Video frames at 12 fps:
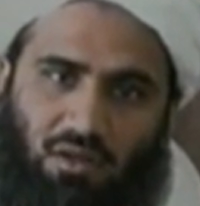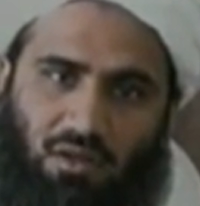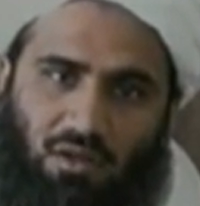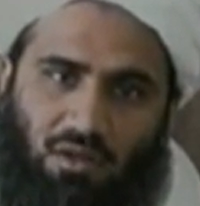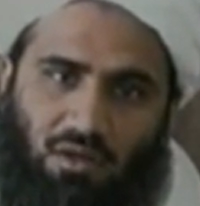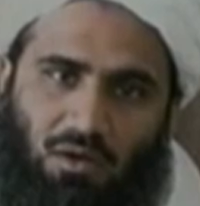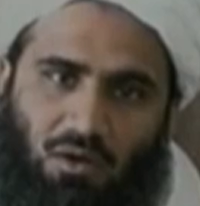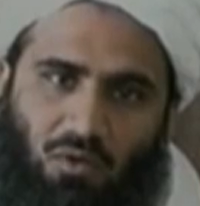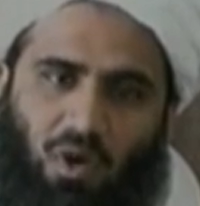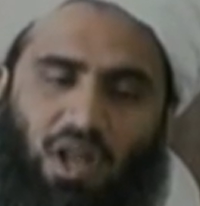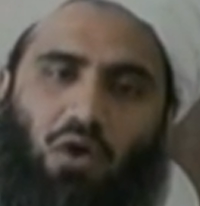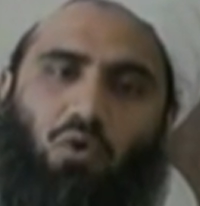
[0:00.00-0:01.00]
And
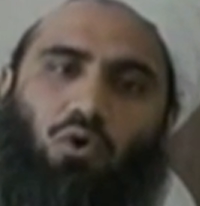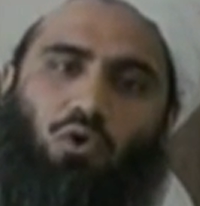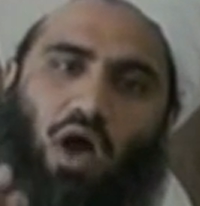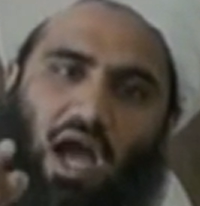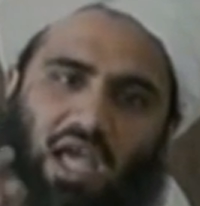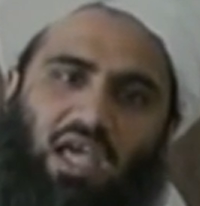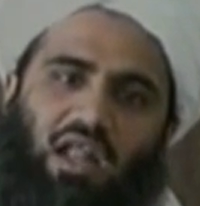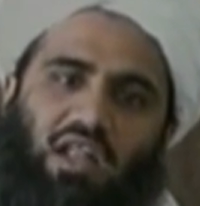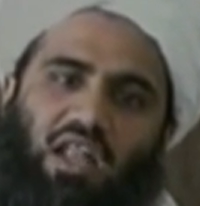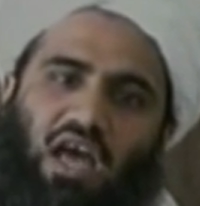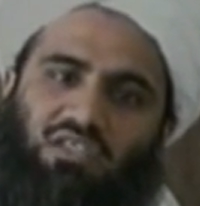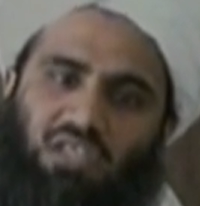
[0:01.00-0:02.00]
why in the world is he
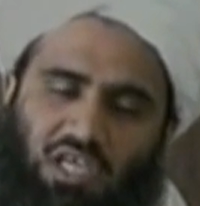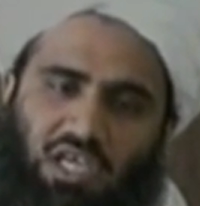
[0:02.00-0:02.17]
not at